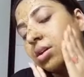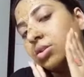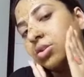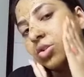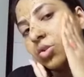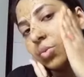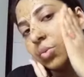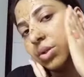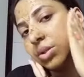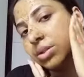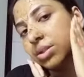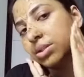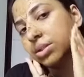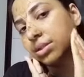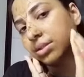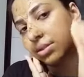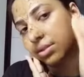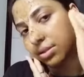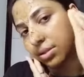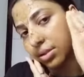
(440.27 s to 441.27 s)
towards
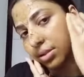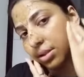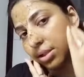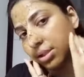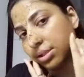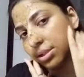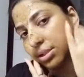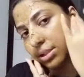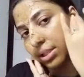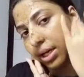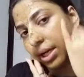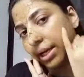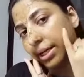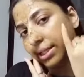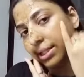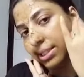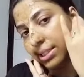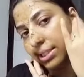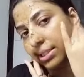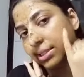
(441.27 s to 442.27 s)
this
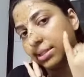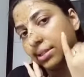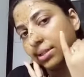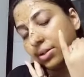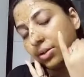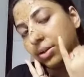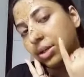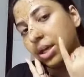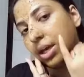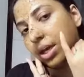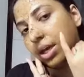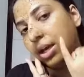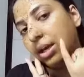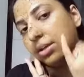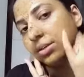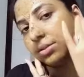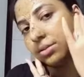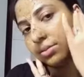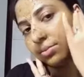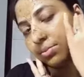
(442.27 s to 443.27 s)
side
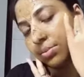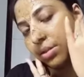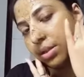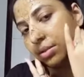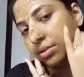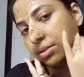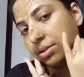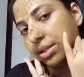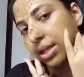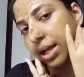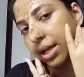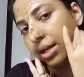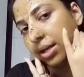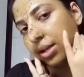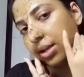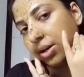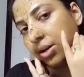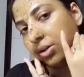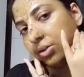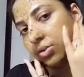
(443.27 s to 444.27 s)
okay the
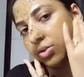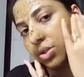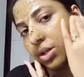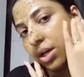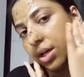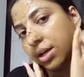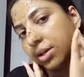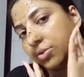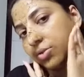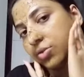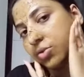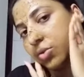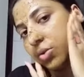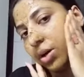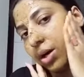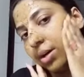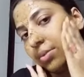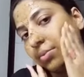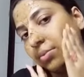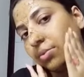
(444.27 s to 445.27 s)
side locks.
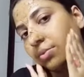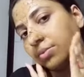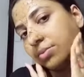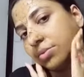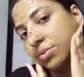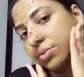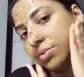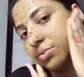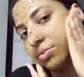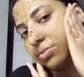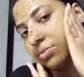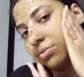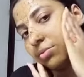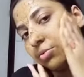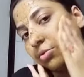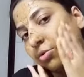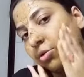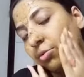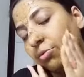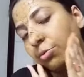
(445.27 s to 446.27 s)
so I'm
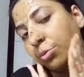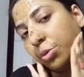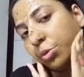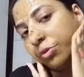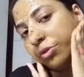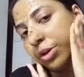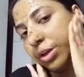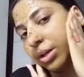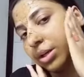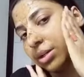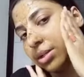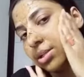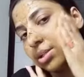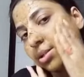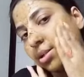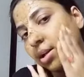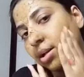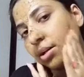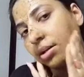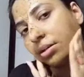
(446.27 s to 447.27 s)
removing it
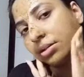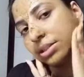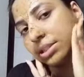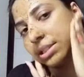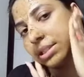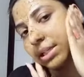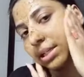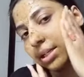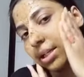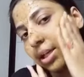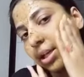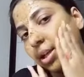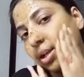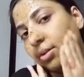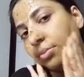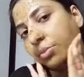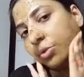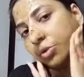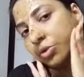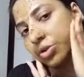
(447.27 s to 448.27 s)
in a
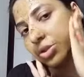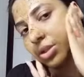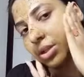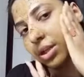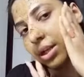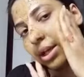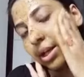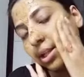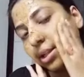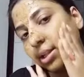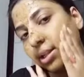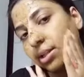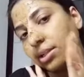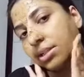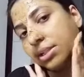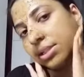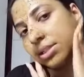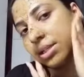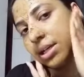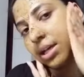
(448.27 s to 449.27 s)
circular motion like
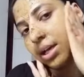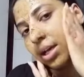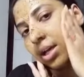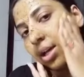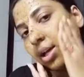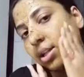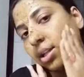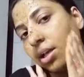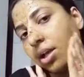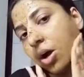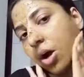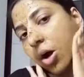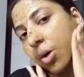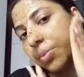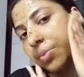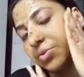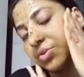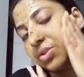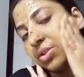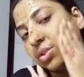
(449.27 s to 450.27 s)
this in the
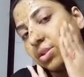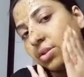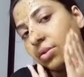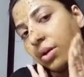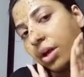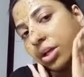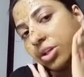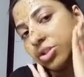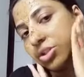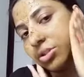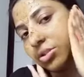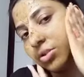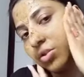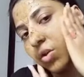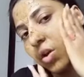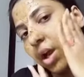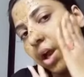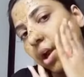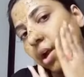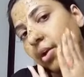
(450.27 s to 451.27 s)
opposite direction
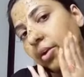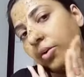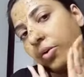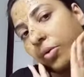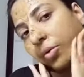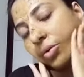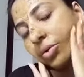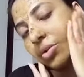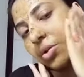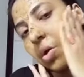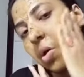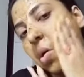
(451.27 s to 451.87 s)
to hair growth